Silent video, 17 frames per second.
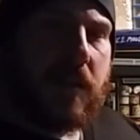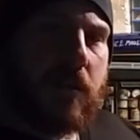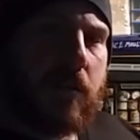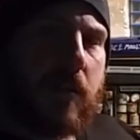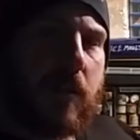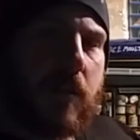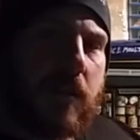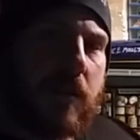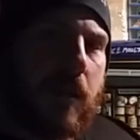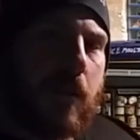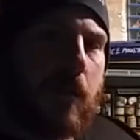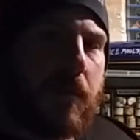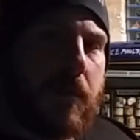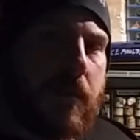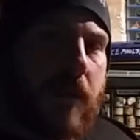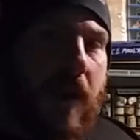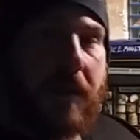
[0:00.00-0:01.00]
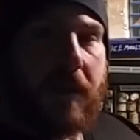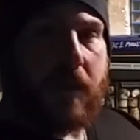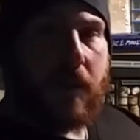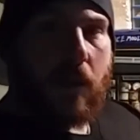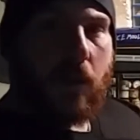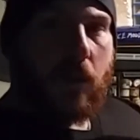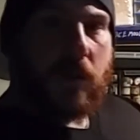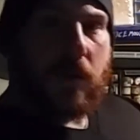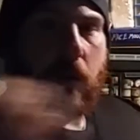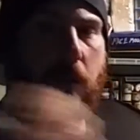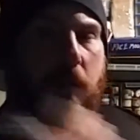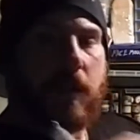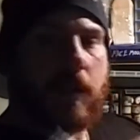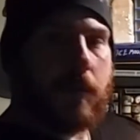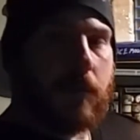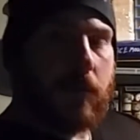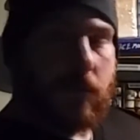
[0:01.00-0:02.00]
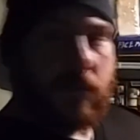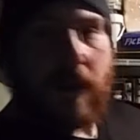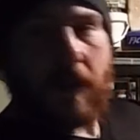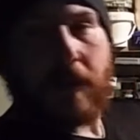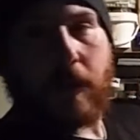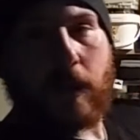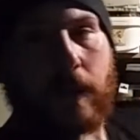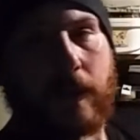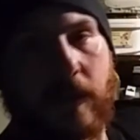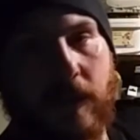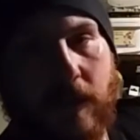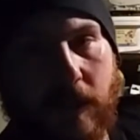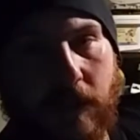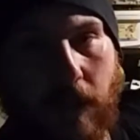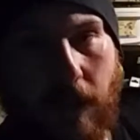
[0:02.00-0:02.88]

the sun itself and the whole solar system goes around the universe in a